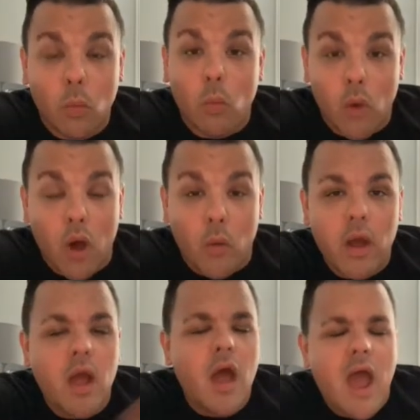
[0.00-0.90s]
Whoa.
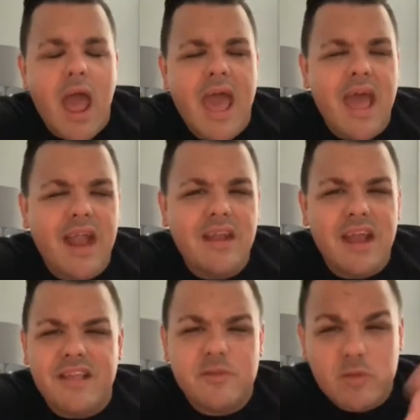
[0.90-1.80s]
And
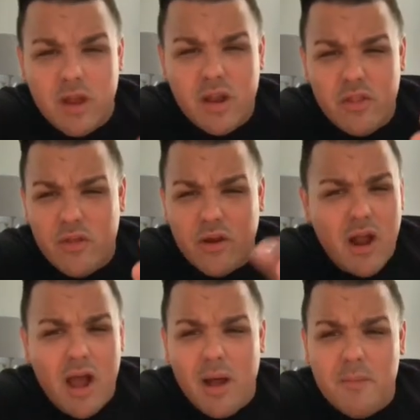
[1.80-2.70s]
it's none
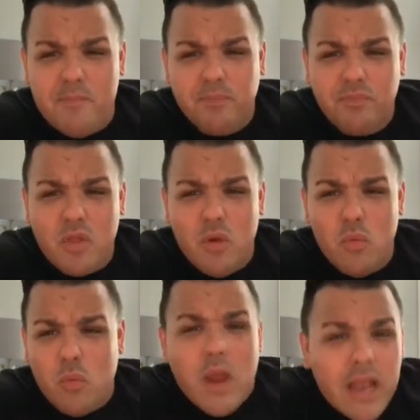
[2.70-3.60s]
other um
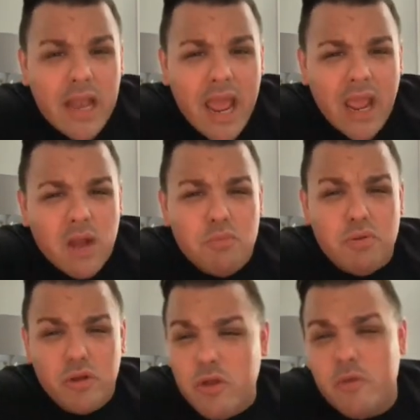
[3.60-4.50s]
written and
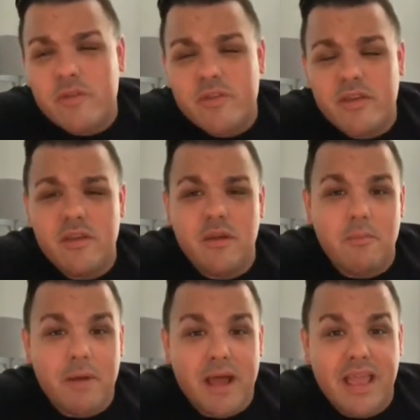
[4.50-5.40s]
produced
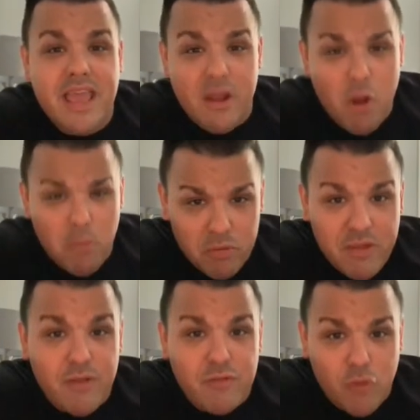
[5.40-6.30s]
by Guillermo
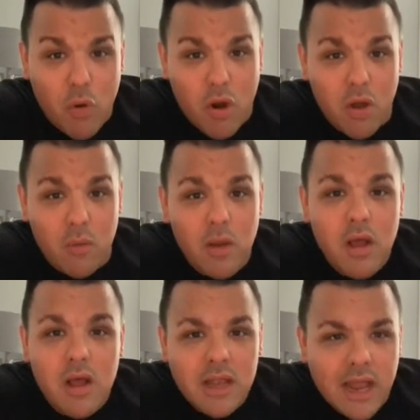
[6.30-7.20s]
del Toro,
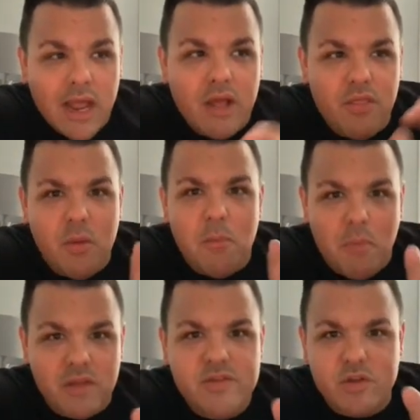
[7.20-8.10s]
like the
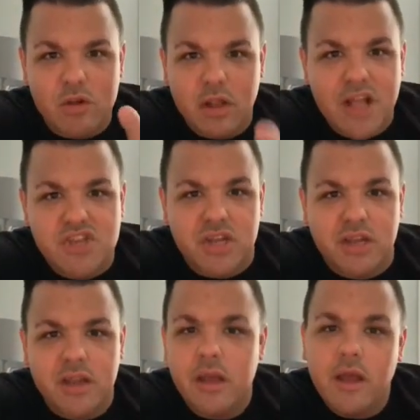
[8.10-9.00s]
monster legend.